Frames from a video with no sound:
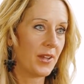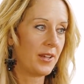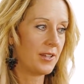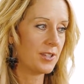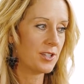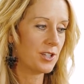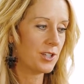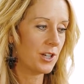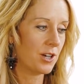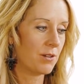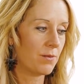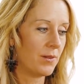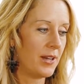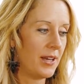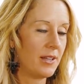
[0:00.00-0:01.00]
and it's just a
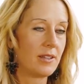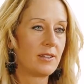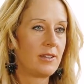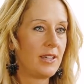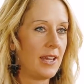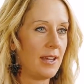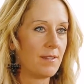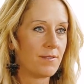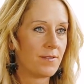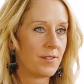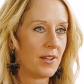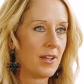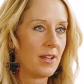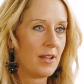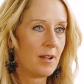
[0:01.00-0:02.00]
green
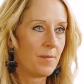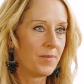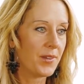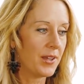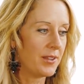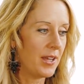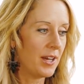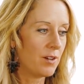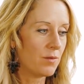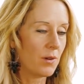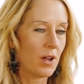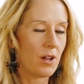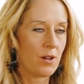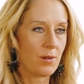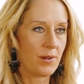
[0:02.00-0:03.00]
leaf that they
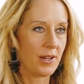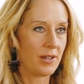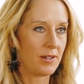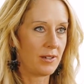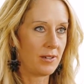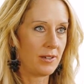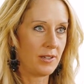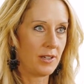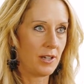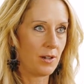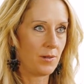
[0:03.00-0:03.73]
grow in,